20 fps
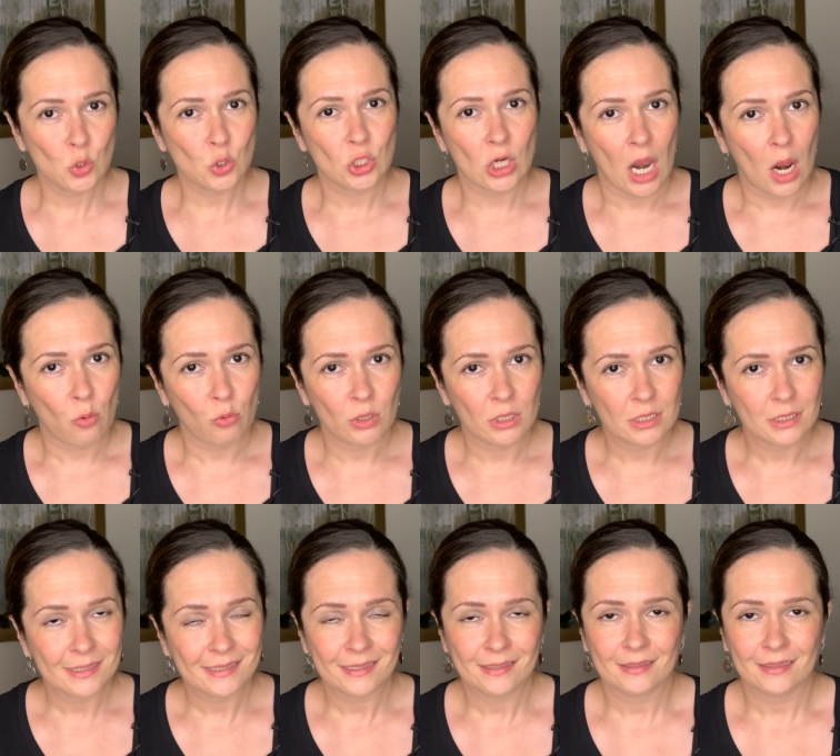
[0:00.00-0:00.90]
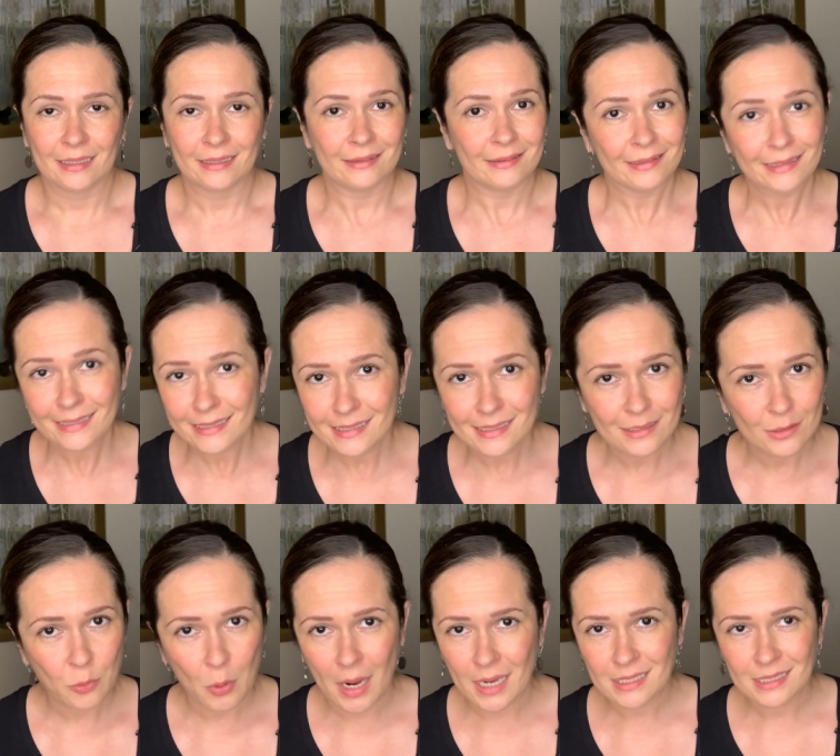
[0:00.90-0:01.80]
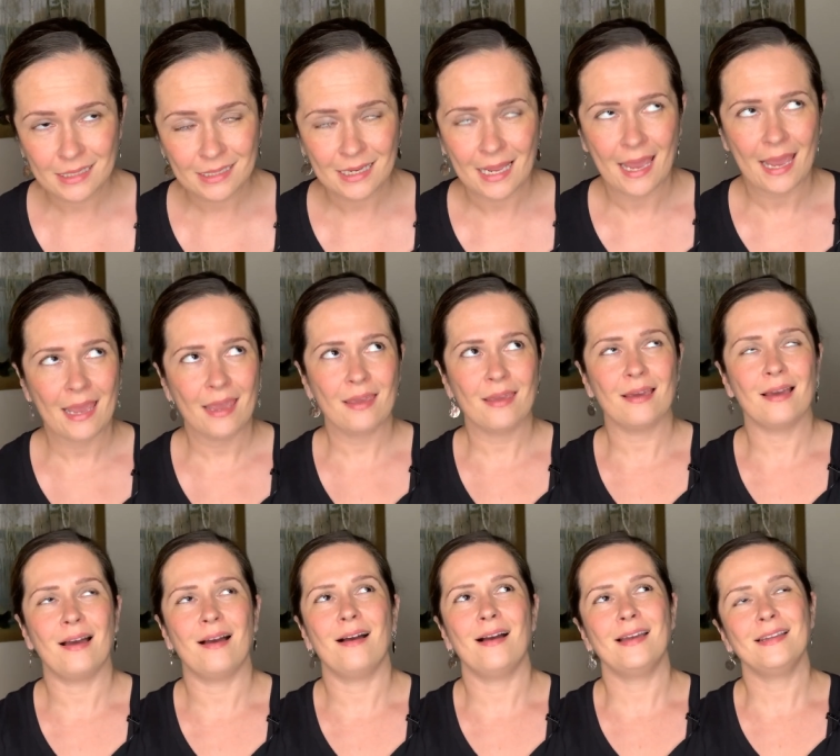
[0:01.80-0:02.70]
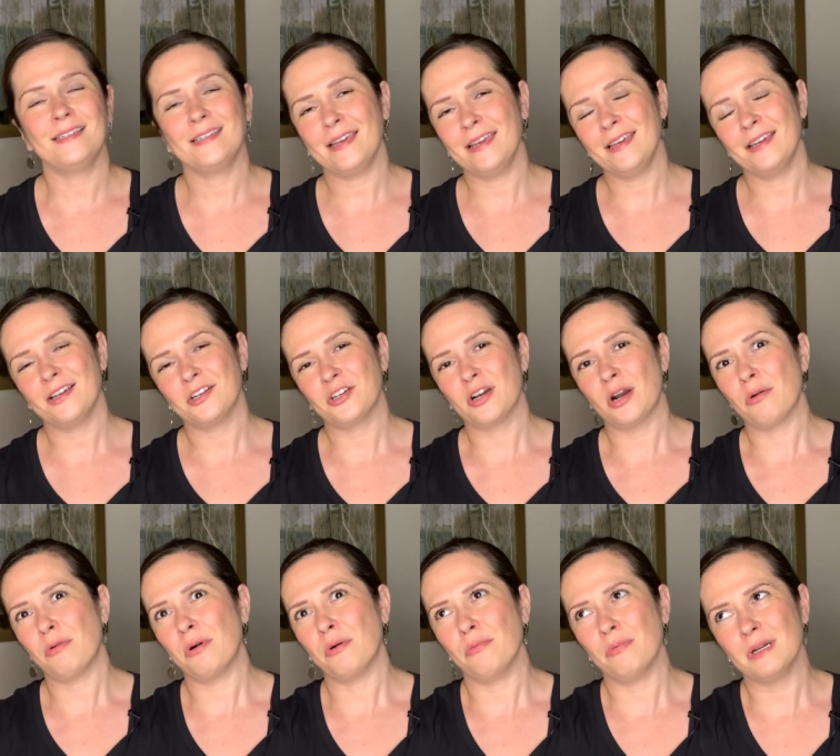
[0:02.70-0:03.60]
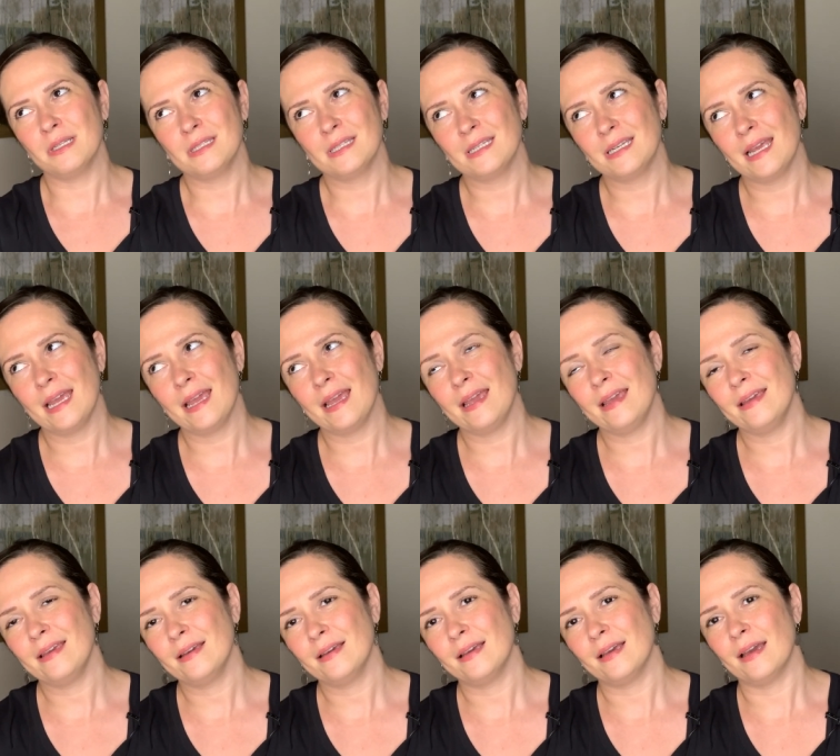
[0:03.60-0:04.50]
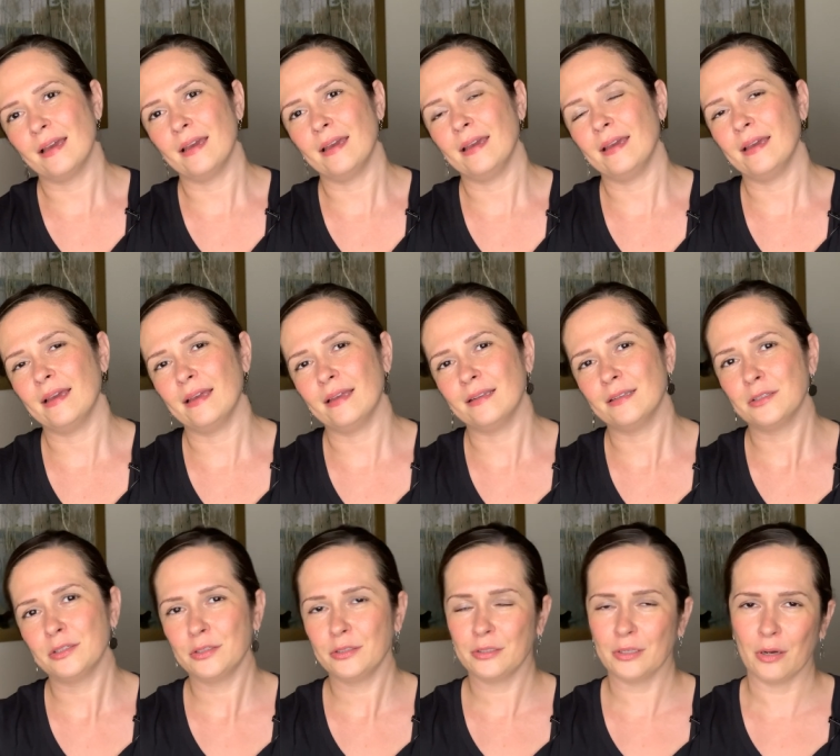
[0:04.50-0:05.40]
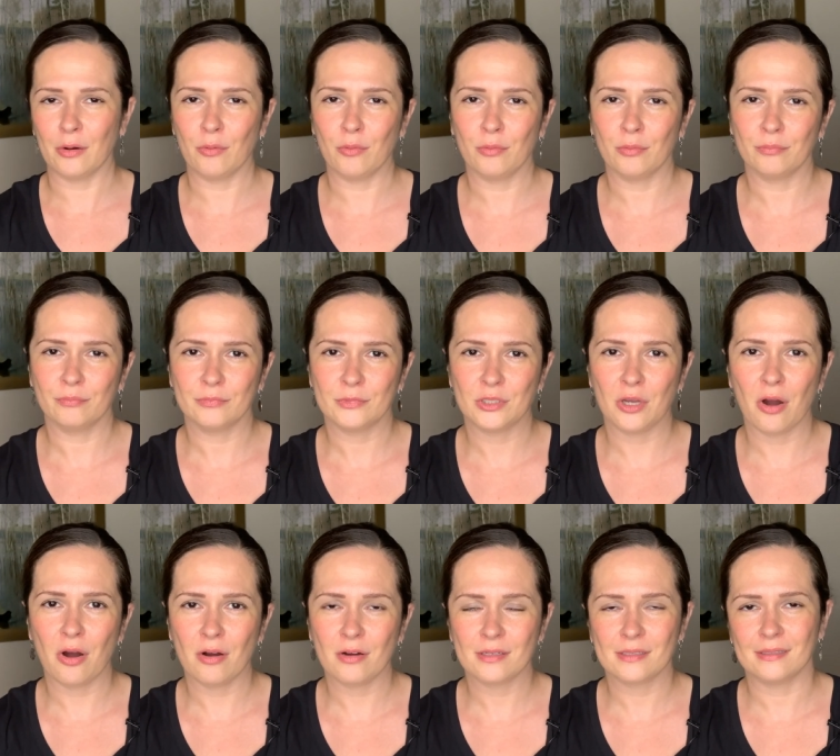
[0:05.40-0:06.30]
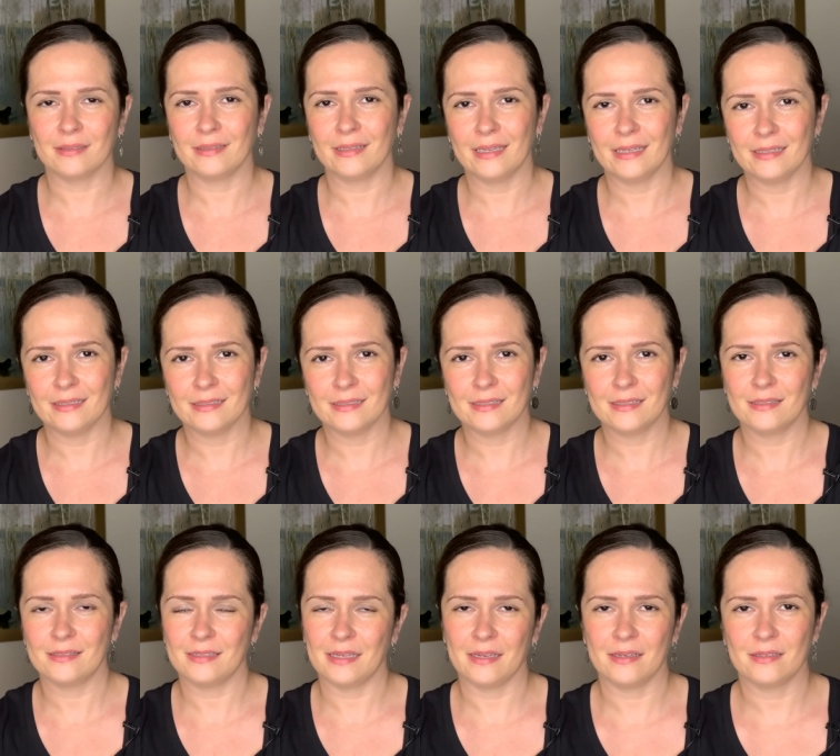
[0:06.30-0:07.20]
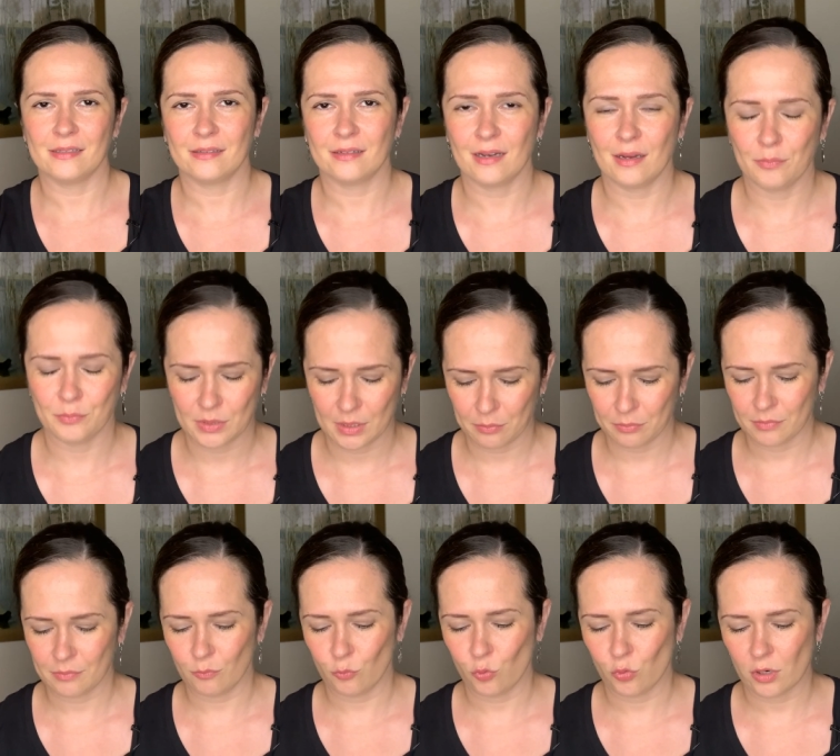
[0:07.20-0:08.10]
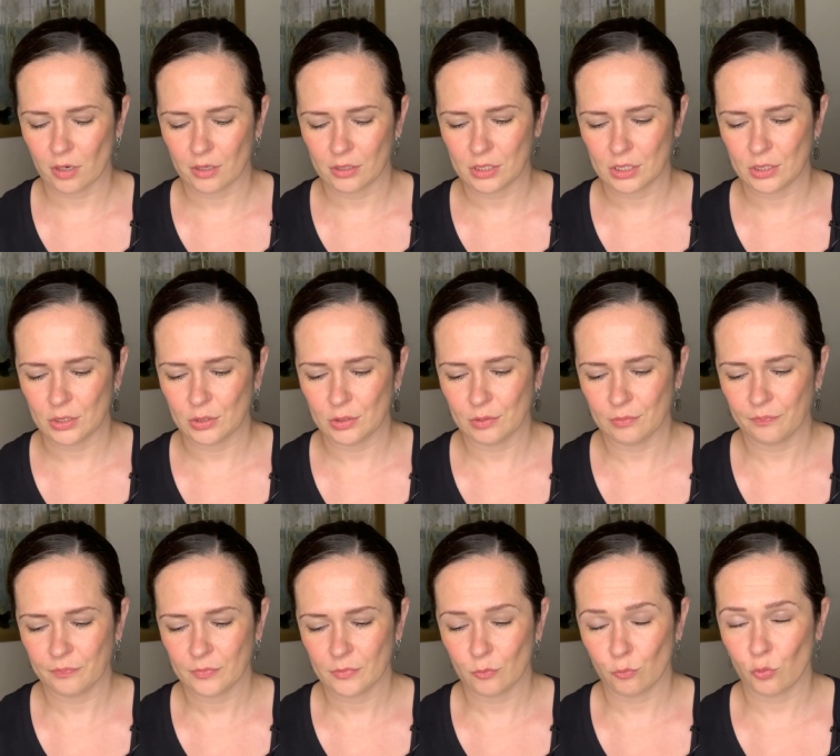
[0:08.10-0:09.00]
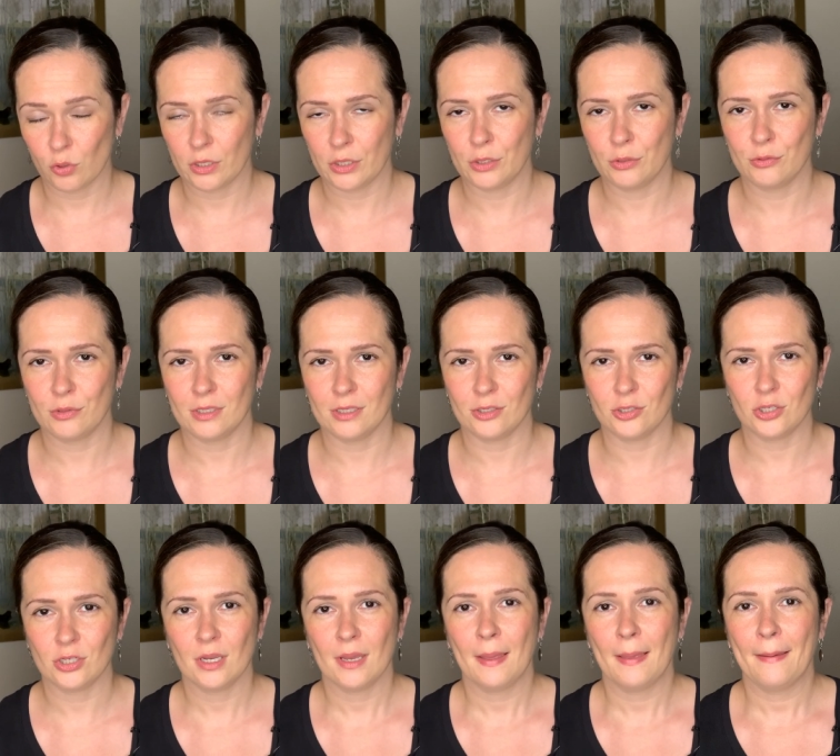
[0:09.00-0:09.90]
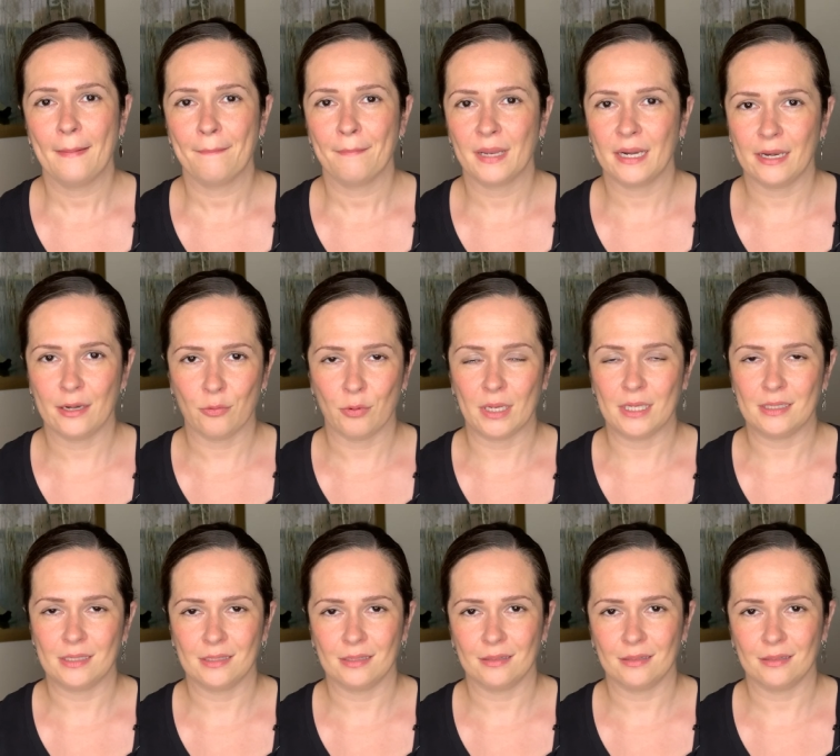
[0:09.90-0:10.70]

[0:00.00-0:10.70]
showers at least twice a day. I take a shower once a day, and you know, dogs and kids take up some water too, water usage. But anyways,